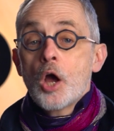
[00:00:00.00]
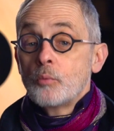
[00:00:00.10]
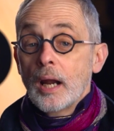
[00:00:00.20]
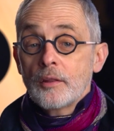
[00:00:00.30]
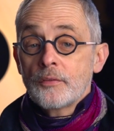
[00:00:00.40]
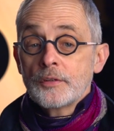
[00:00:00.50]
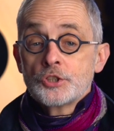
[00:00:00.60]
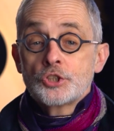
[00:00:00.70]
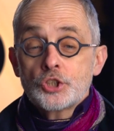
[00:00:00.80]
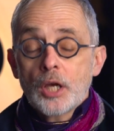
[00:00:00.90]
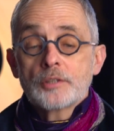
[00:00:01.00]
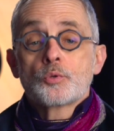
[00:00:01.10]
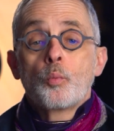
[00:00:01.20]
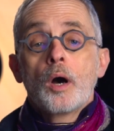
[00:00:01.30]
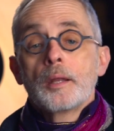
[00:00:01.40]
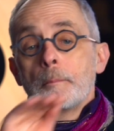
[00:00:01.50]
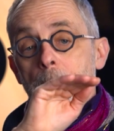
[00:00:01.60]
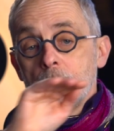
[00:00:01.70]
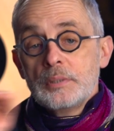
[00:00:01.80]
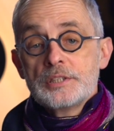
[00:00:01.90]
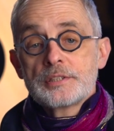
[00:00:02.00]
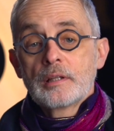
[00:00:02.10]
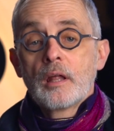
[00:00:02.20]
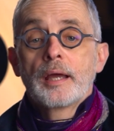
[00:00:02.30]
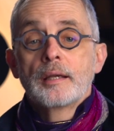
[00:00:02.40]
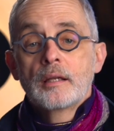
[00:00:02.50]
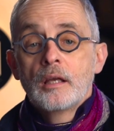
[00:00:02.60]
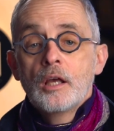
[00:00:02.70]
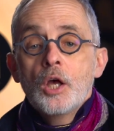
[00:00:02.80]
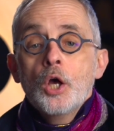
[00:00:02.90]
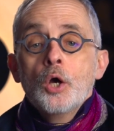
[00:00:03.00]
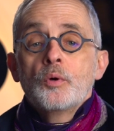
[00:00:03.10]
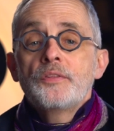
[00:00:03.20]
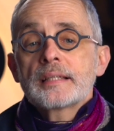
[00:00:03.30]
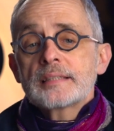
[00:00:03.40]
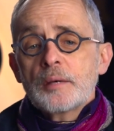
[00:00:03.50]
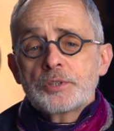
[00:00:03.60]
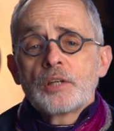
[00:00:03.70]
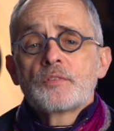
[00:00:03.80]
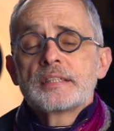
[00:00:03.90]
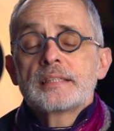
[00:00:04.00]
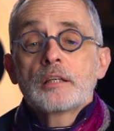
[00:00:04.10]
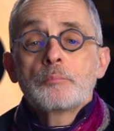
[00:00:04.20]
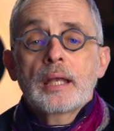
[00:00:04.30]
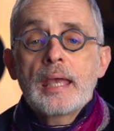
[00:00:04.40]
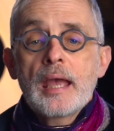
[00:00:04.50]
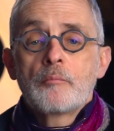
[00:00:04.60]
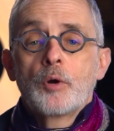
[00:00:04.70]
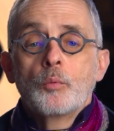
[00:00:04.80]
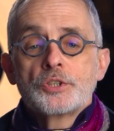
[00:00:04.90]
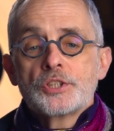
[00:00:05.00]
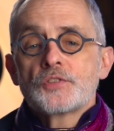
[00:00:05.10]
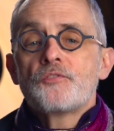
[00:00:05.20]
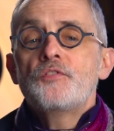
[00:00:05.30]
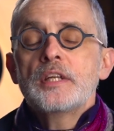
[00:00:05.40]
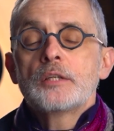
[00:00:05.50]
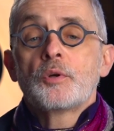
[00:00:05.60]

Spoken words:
rather than just one measly line. With the exception of the Sigma camera, which is fitted